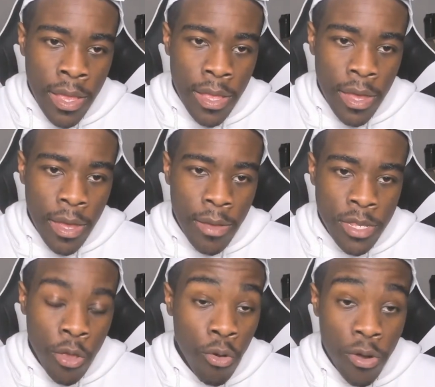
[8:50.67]
Uh,
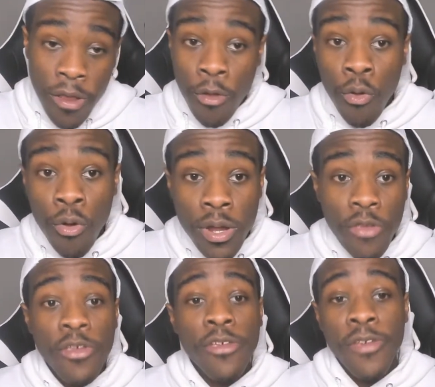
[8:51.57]
because according according
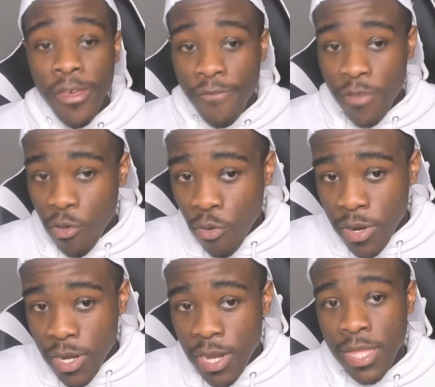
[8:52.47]
to KreekCraft and
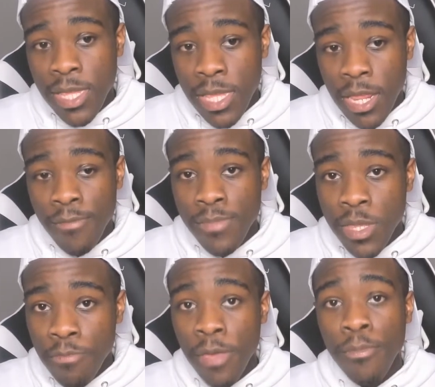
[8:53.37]
according to DanTDM,
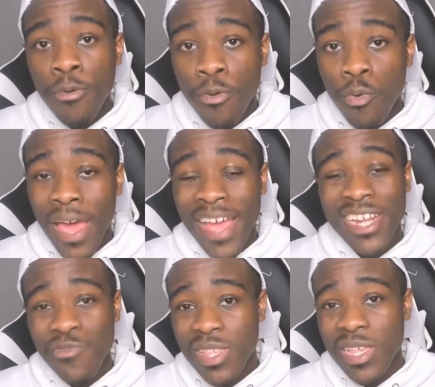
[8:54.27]
to people who
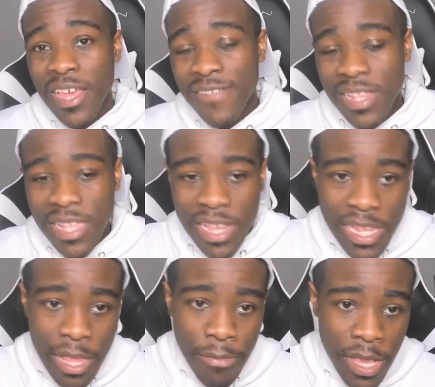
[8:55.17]
actually went to the FTC, they
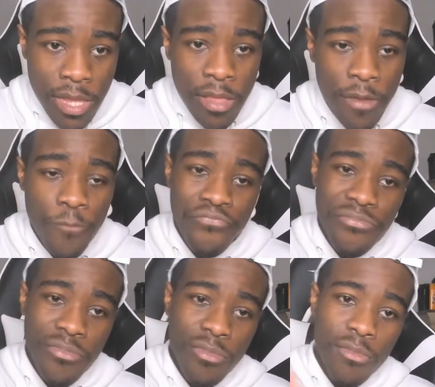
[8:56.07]
said basically,
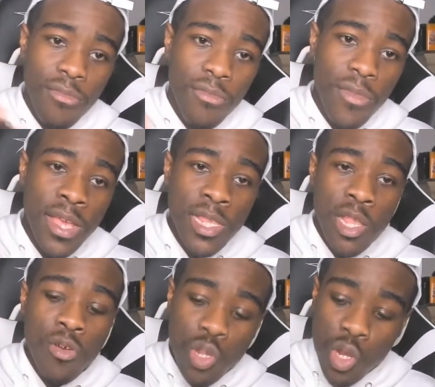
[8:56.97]
as
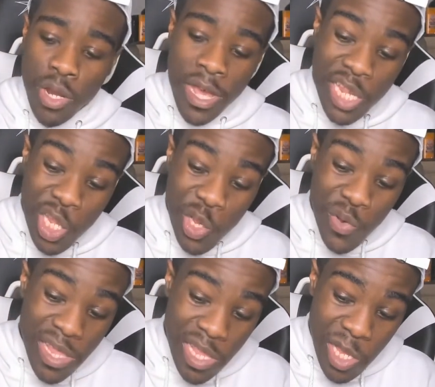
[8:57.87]
long as you're not
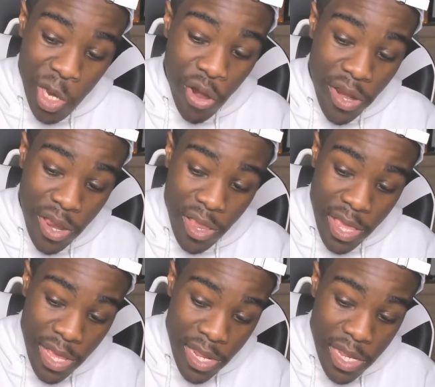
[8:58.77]
strictly targeting
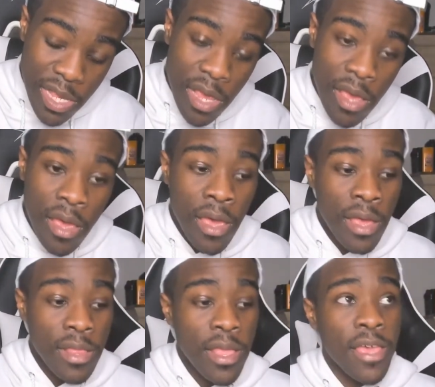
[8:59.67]
kids,
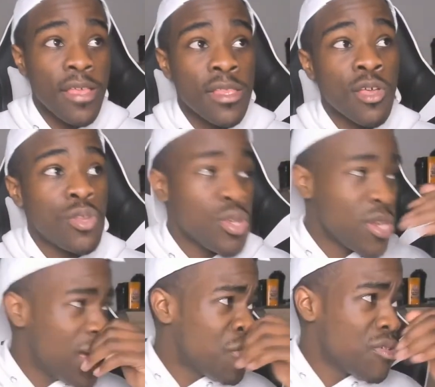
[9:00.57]
like as long as you're
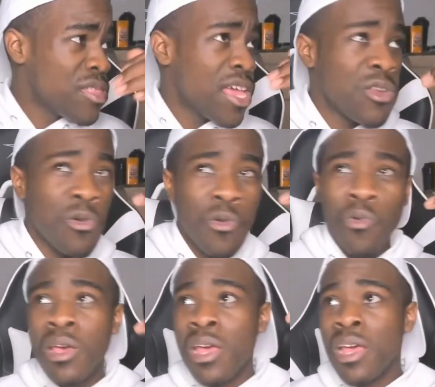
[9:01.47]
not doing like no
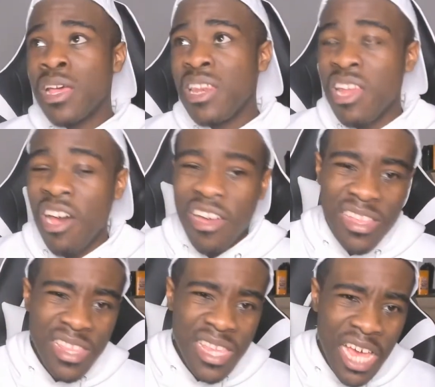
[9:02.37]

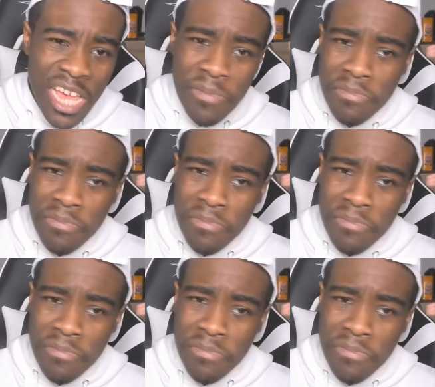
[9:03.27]
noggin type,